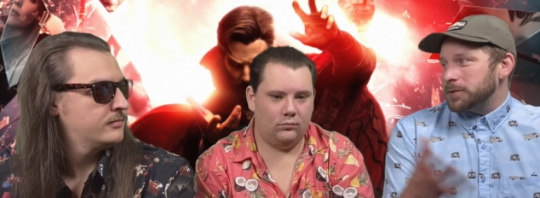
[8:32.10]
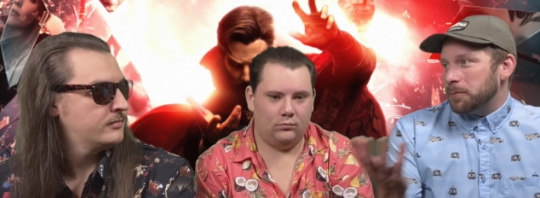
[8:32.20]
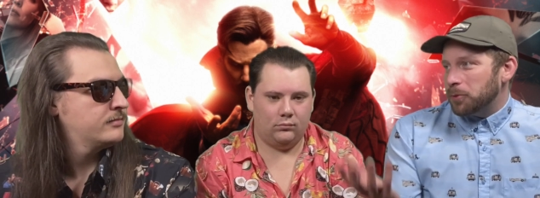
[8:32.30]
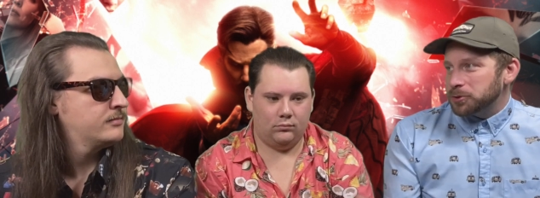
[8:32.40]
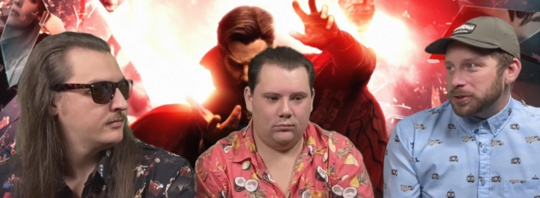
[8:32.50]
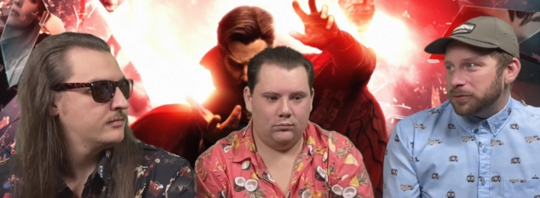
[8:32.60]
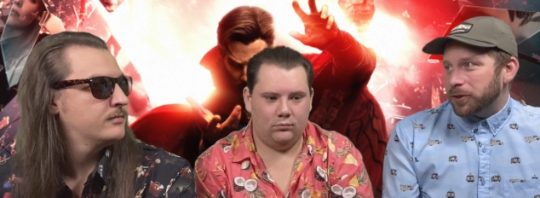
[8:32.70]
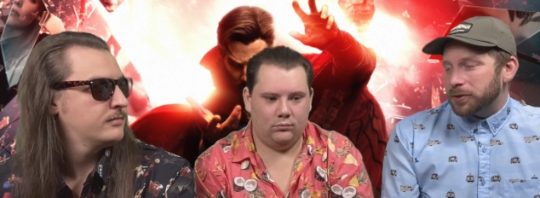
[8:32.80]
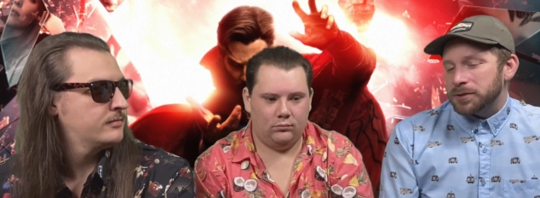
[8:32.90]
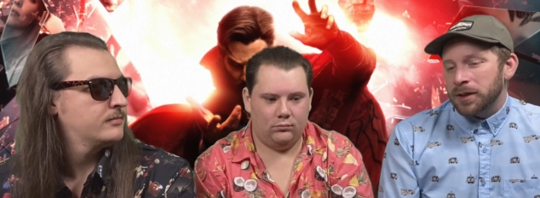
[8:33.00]

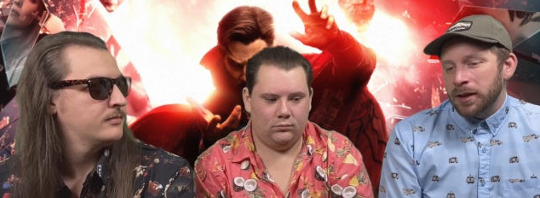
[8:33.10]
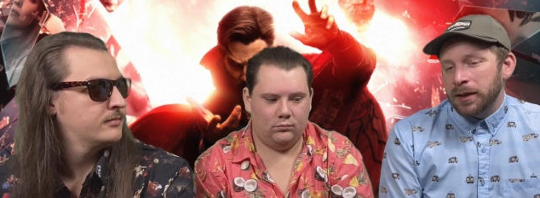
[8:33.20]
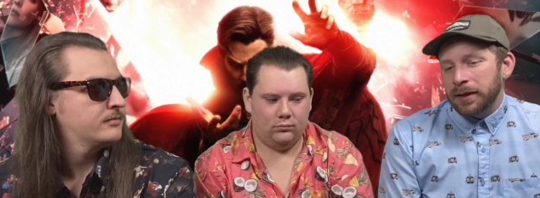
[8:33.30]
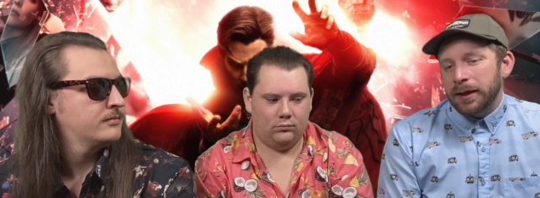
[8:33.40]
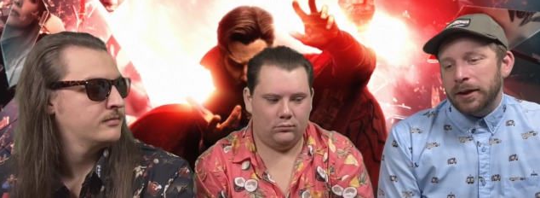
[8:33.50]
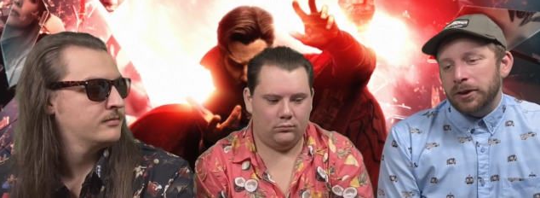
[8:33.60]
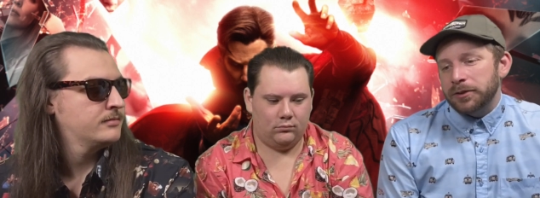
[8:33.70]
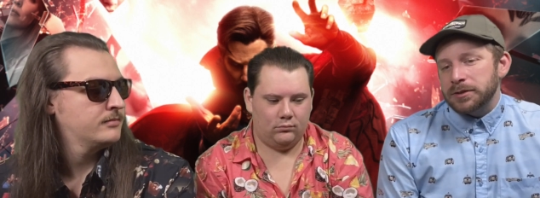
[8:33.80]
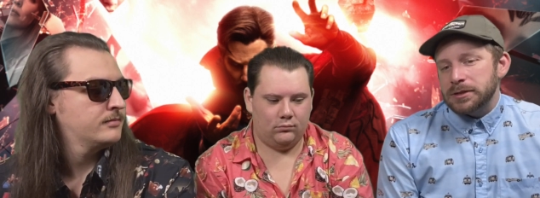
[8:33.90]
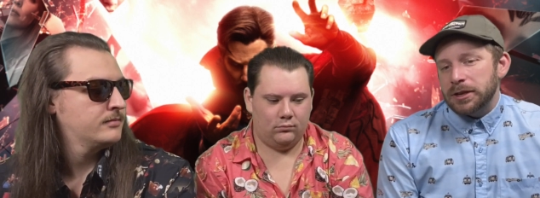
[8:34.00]
Speaker 1: multiverse and all
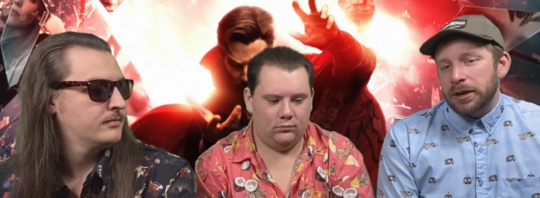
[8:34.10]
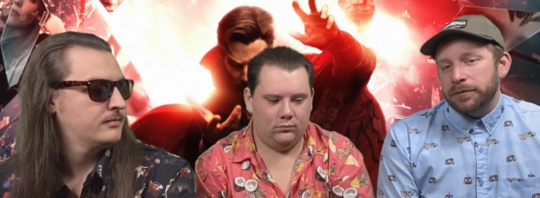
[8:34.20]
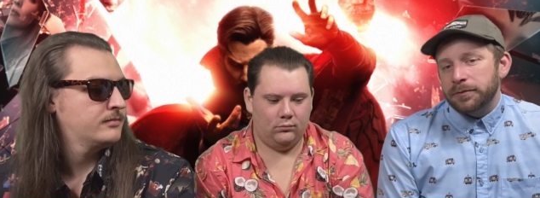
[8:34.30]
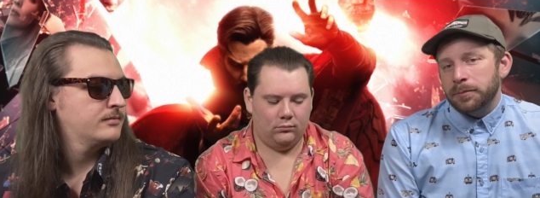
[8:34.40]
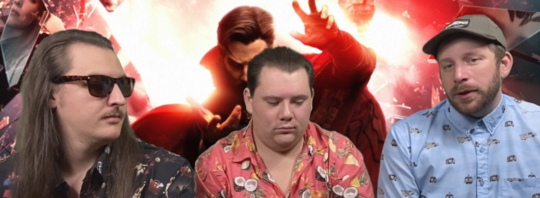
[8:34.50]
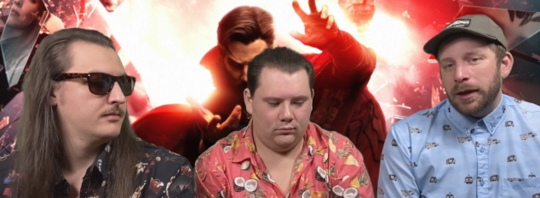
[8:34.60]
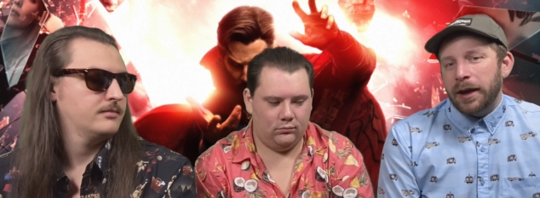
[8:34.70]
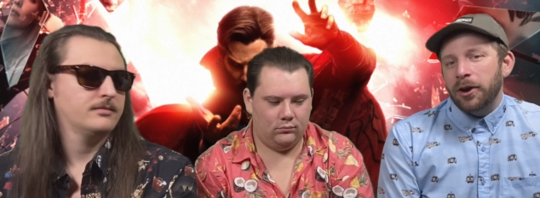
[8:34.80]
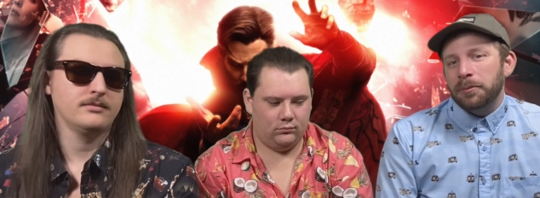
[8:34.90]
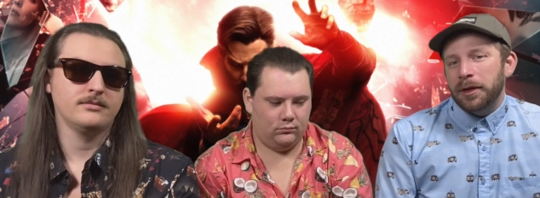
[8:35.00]
this stuff. But I
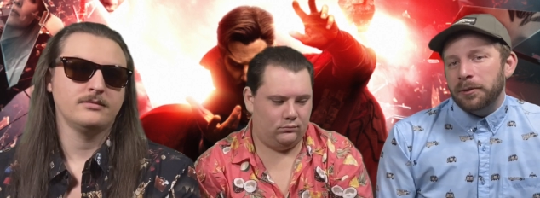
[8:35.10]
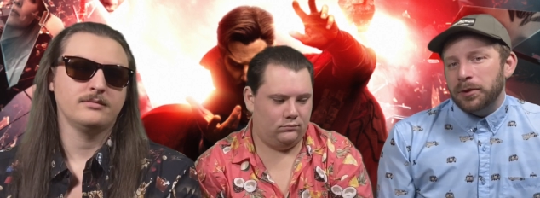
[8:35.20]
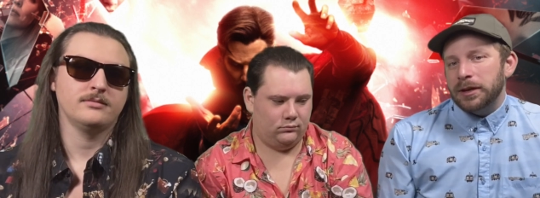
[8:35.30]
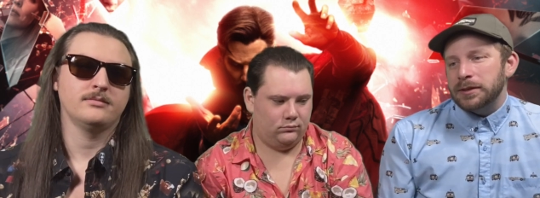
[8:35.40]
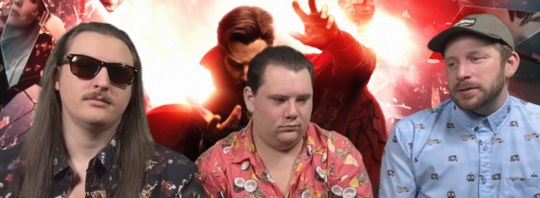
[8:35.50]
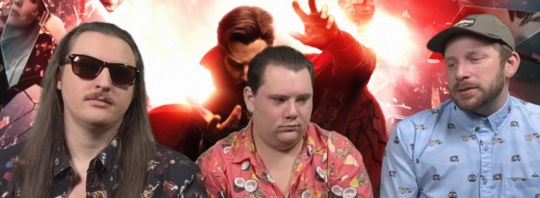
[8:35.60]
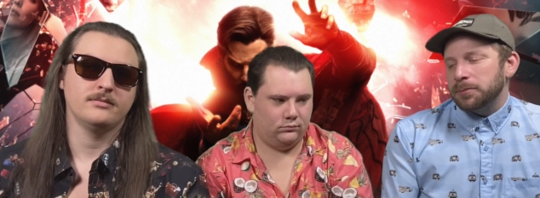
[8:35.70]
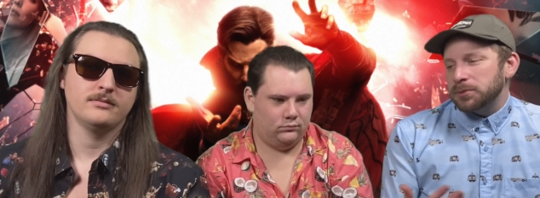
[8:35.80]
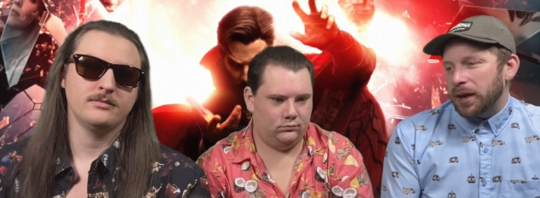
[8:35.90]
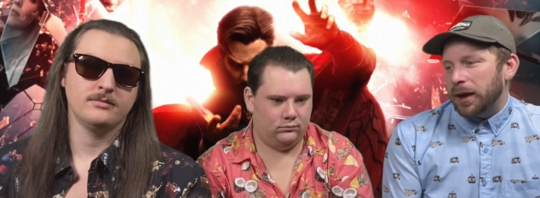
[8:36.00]
hope that we get some
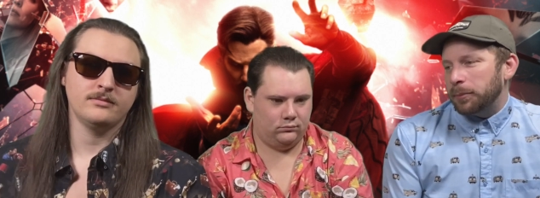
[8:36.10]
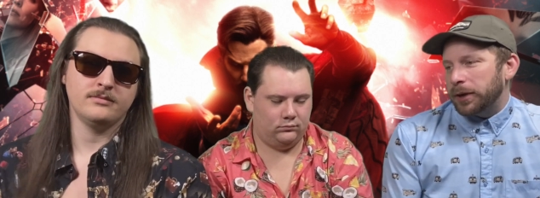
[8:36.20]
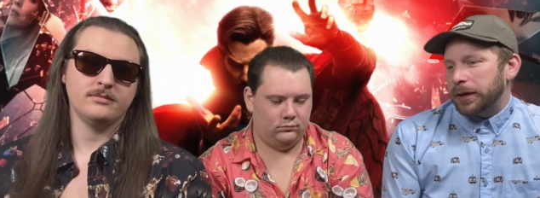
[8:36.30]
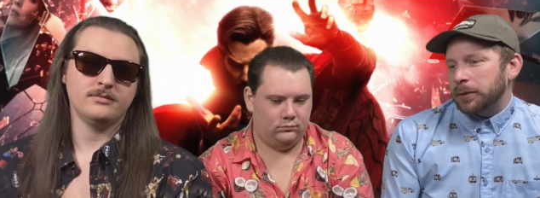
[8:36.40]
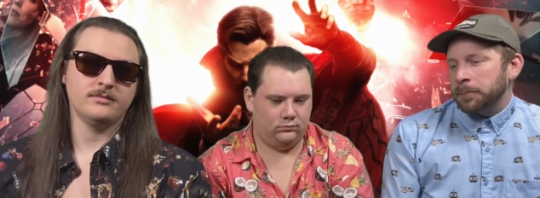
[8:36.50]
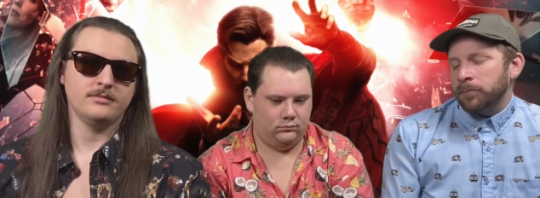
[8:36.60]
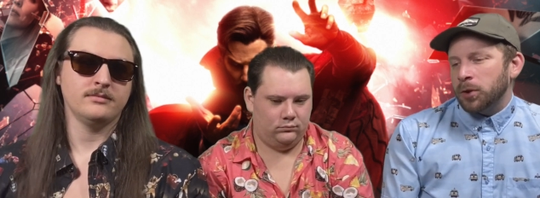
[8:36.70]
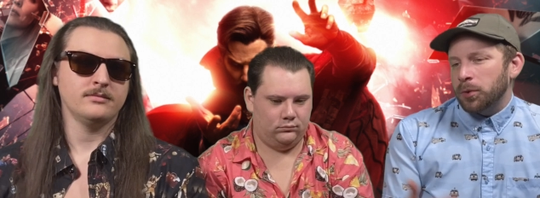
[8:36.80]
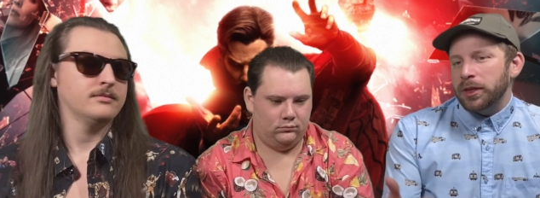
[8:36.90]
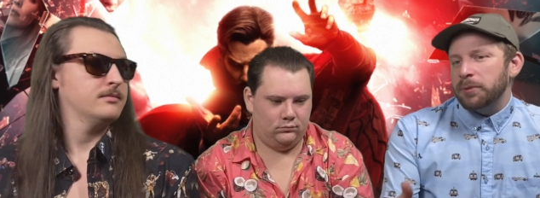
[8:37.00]
time like
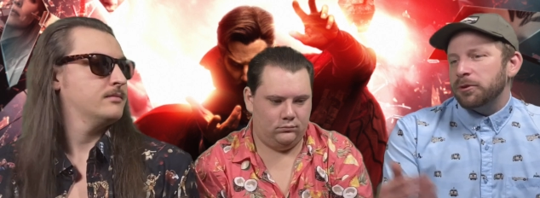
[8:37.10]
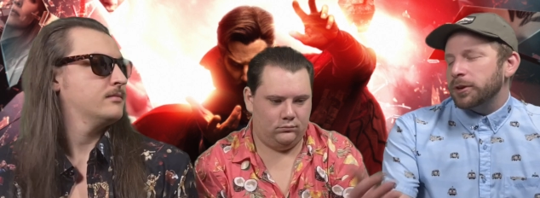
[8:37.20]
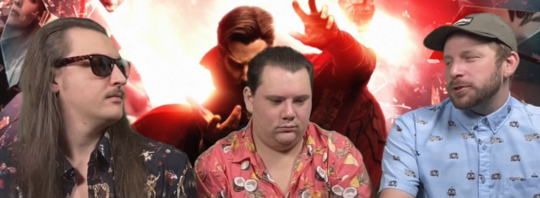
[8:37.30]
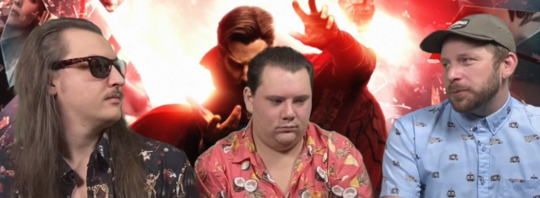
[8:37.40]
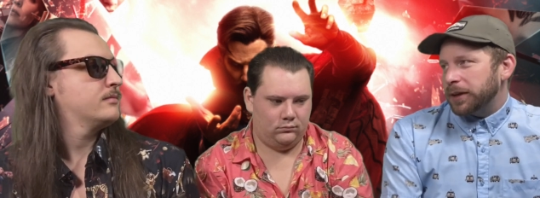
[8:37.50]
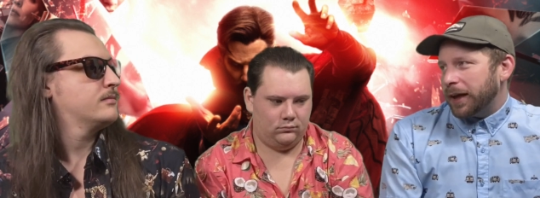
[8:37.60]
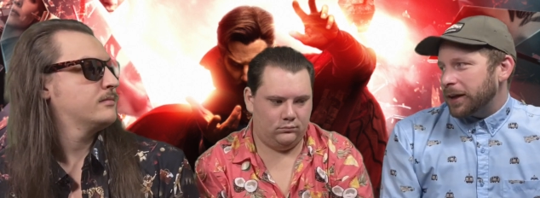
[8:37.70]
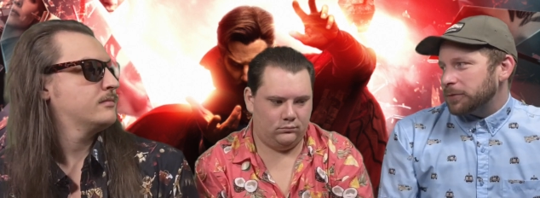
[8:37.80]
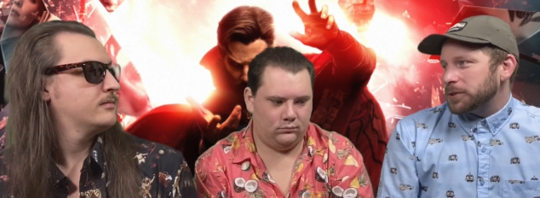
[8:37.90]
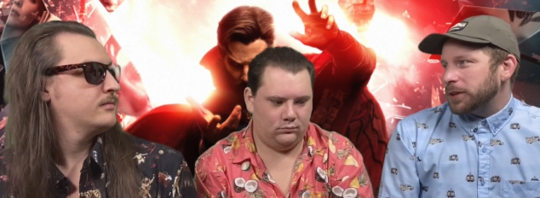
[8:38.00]
with him and Rachel
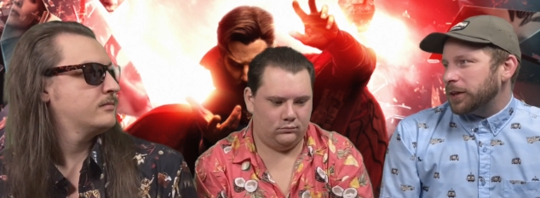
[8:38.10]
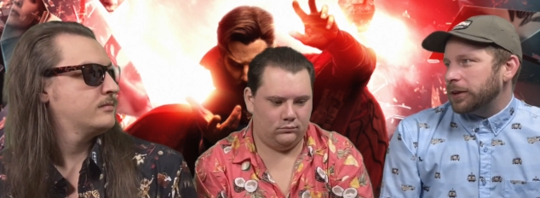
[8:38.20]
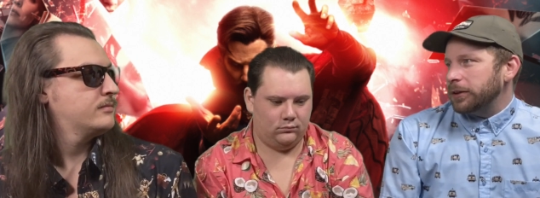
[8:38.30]
McAdams again